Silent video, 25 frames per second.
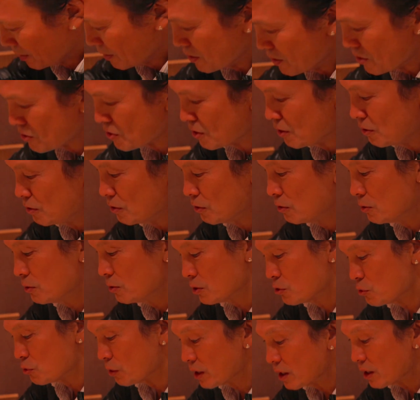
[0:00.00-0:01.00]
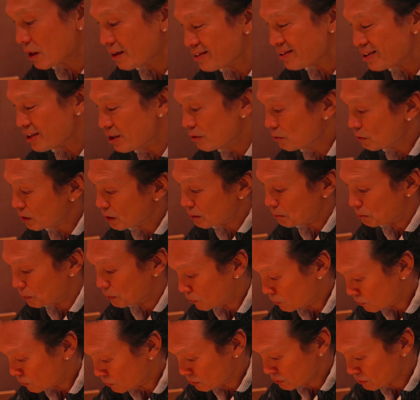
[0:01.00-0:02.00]
You see, you know, drinking tea with a
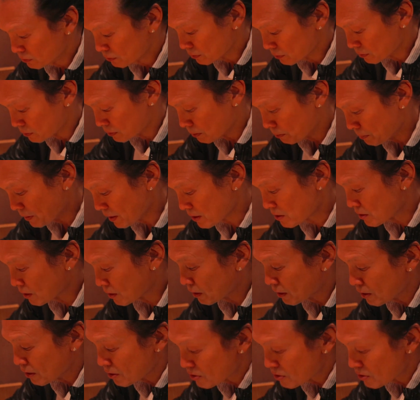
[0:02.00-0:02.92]
bowl, the best thing